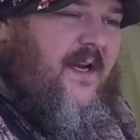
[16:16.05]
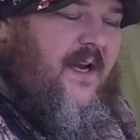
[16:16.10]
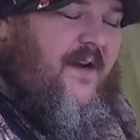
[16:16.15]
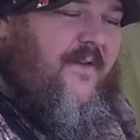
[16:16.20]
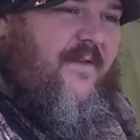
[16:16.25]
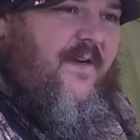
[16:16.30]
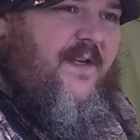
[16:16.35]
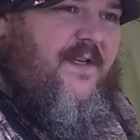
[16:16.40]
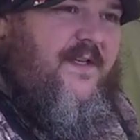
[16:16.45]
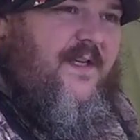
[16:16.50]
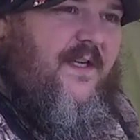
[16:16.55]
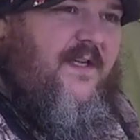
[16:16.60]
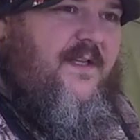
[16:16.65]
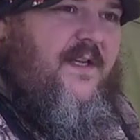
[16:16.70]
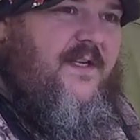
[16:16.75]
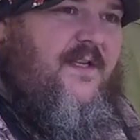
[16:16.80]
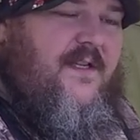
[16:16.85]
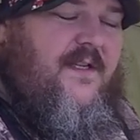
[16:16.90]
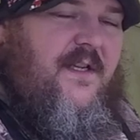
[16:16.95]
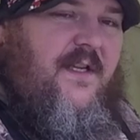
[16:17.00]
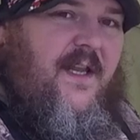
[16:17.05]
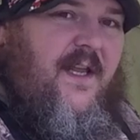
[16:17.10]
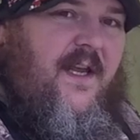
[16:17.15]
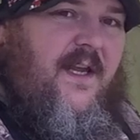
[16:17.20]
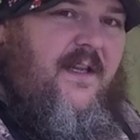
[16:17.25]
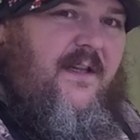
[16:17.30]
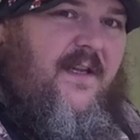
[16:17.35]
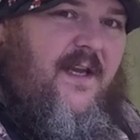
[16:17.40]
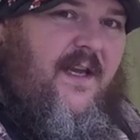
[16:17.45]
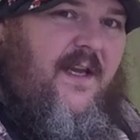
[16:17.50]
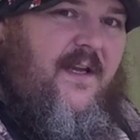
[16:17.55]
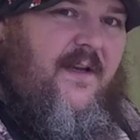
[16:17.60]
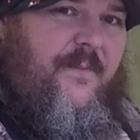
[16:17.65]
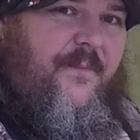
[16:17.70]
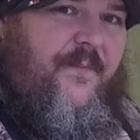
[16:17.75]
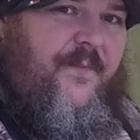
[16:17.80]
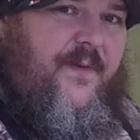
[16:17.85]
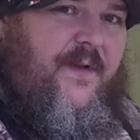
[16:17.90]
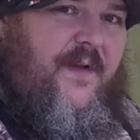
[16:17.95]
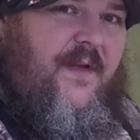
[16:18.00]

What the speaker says: every 6 inches of line taken,